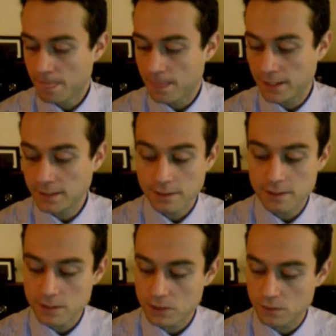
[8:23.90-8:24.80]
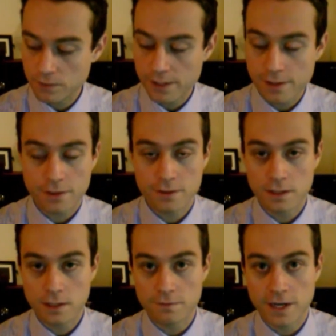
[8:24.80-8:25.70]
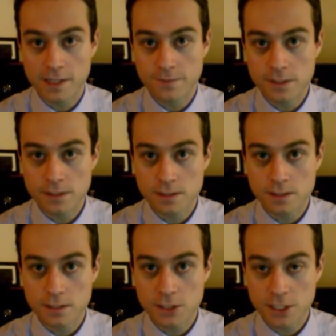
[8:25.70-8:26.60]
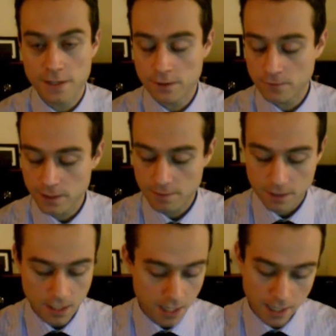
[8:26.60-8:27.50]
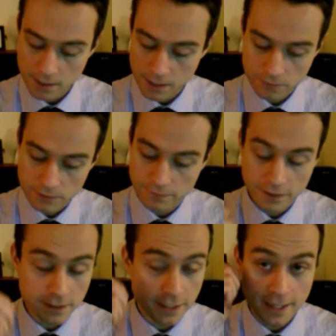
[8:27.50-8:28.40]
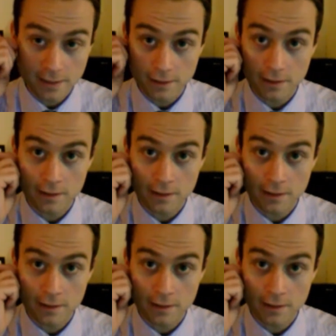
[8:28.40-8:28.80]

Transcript: I did this with the Vitamins and C shaving cream, and it was fantastic.